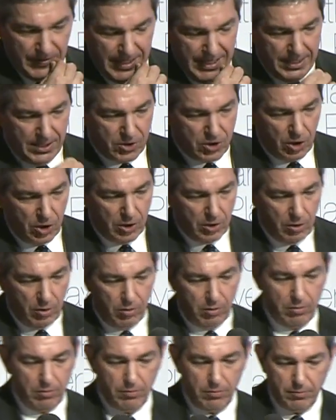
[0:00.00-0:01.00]

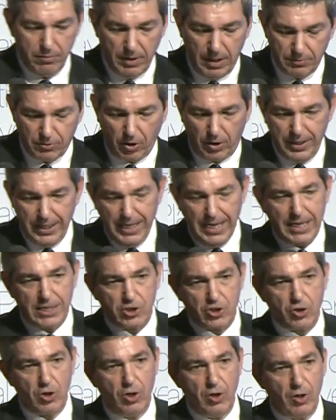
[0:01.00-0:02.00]
Internal, I'm sorry,
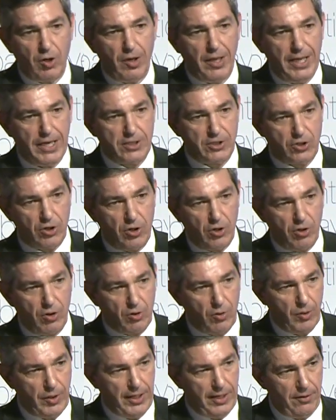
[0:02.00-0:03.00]
external, external
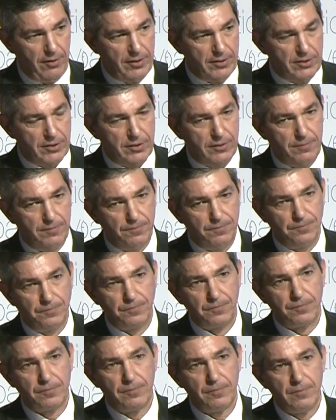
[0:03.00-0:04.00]
coherence.
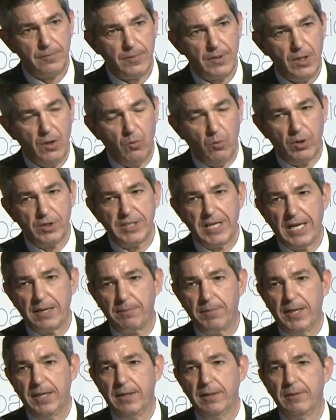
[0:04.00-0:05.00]
What does
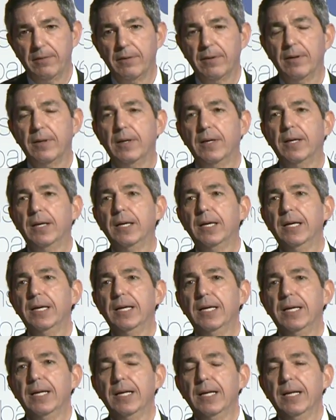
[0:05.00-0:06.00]
that mean?
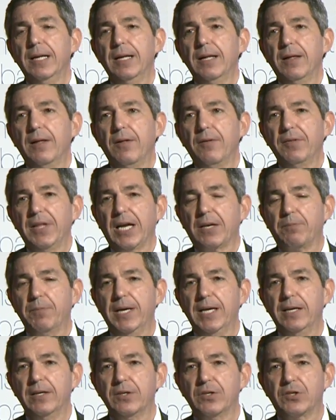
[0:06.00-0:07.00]
That
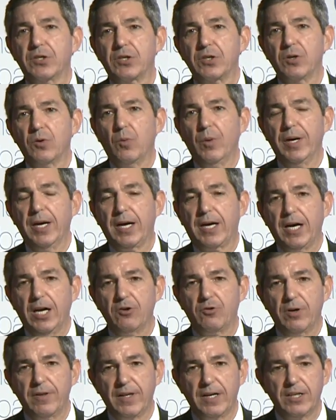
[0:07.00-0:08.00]
means when a
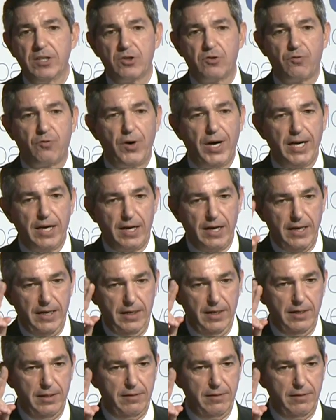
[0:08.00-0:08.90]
country that is friendly